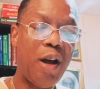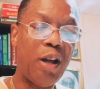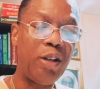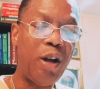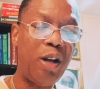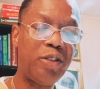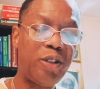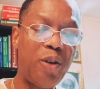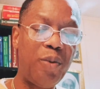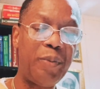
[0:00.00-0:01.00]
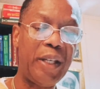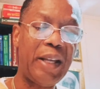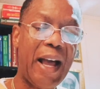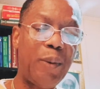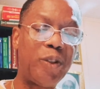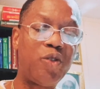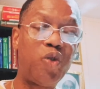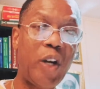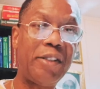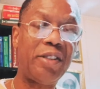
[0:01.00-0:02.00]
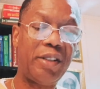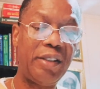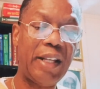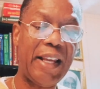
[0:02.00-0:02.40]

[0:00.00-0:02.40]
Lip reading: a law told me I was registered